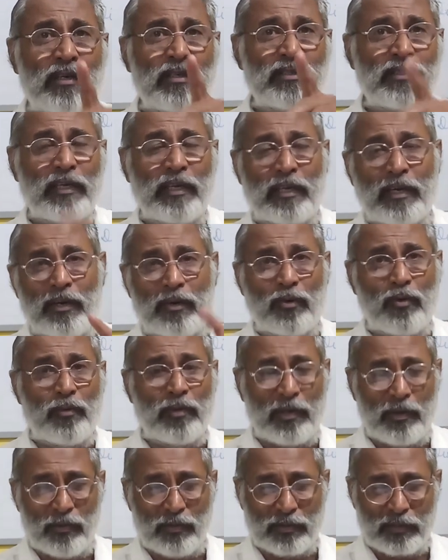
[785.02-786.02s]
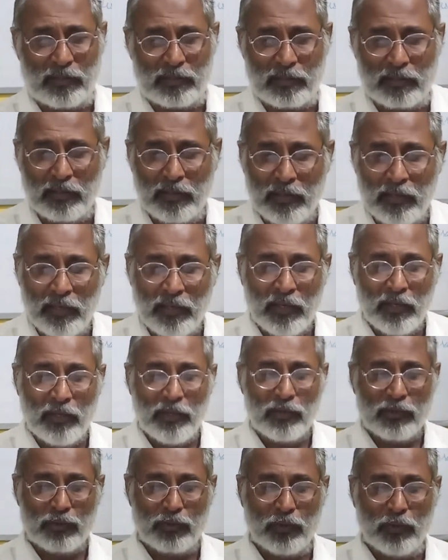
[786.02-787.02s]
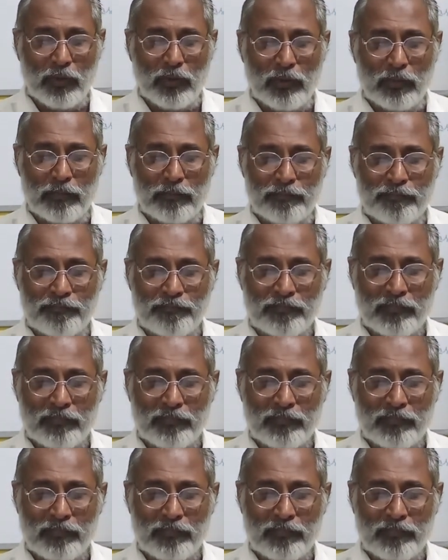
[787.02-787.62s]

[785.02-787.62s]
and secret. Nobody knows it. So